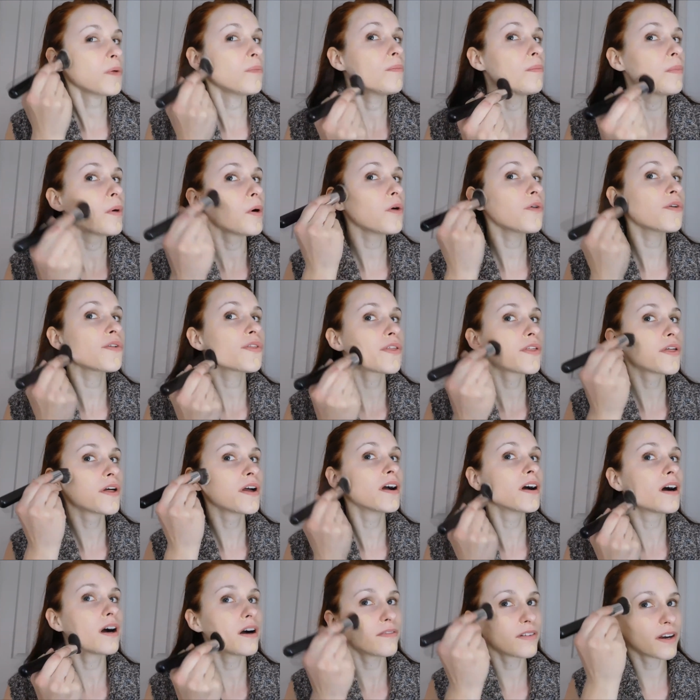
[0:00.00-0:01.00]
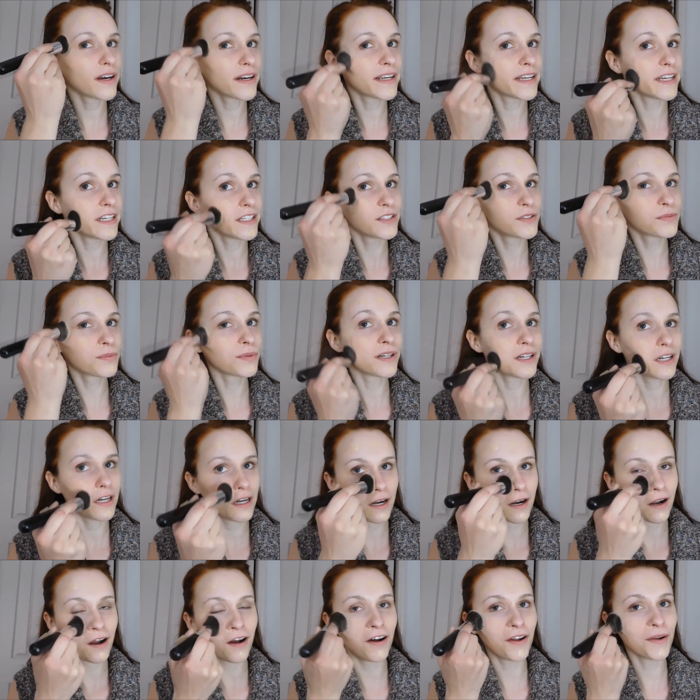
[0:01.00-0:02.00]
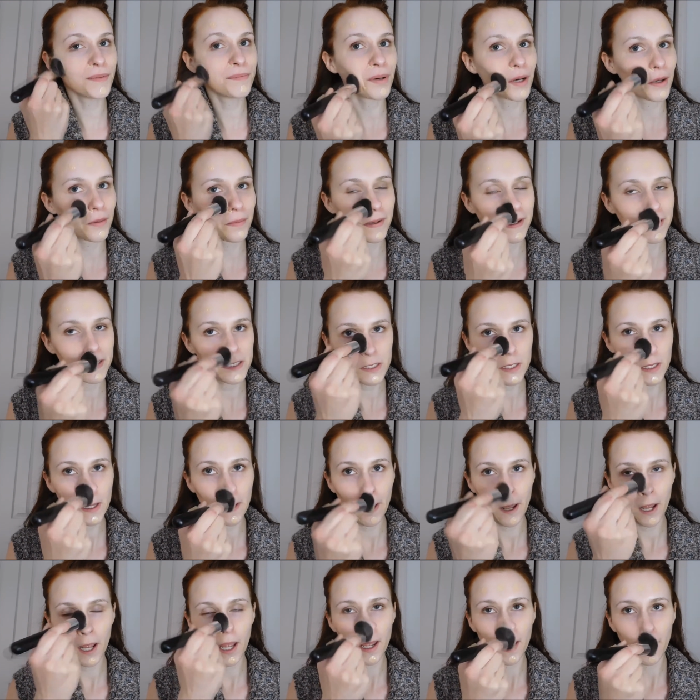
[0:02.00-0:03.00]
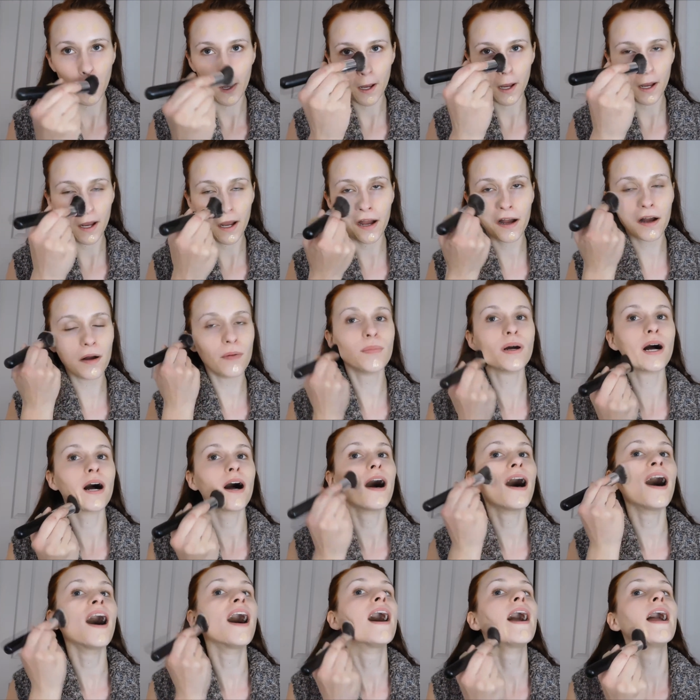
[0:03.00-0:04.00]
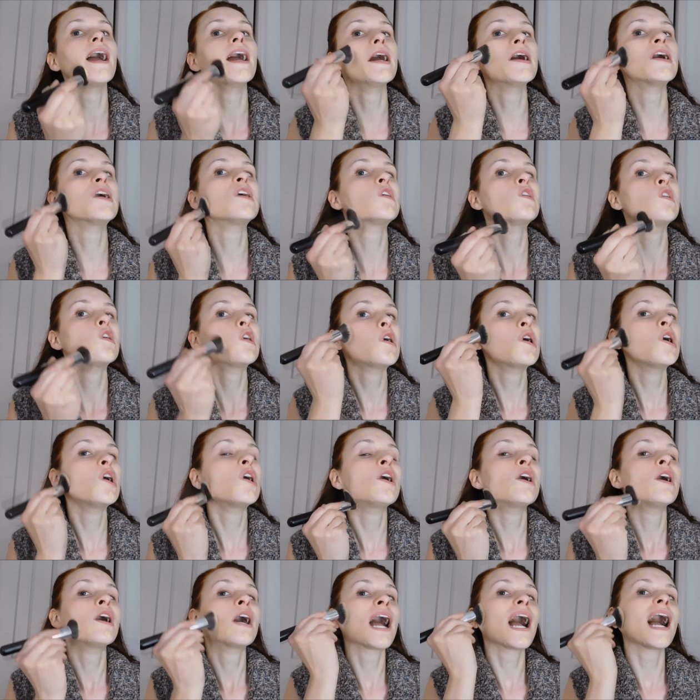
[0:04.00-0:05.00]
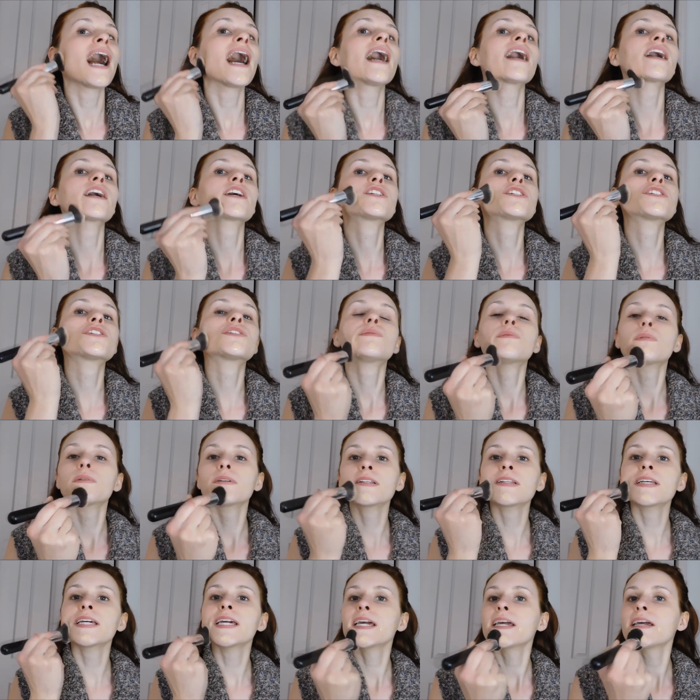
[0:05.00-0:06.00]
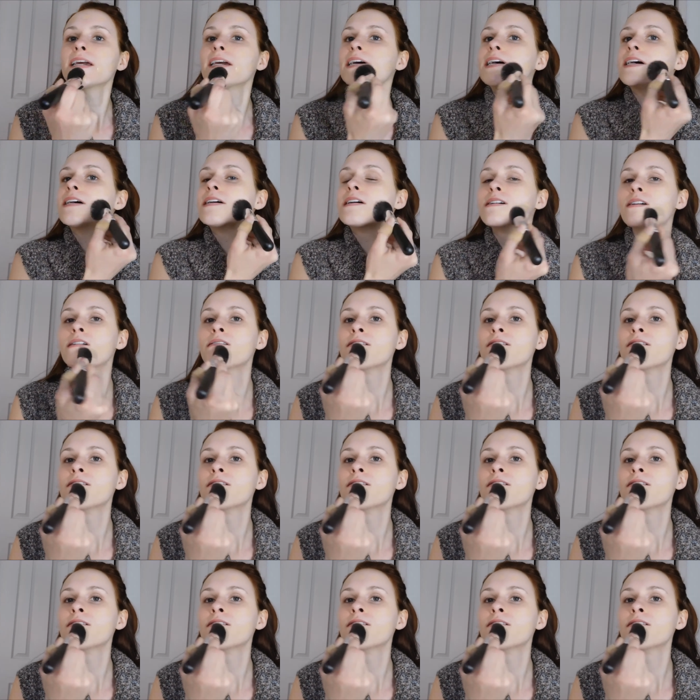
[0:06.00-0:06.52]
Both of our kids were on purpose. I actually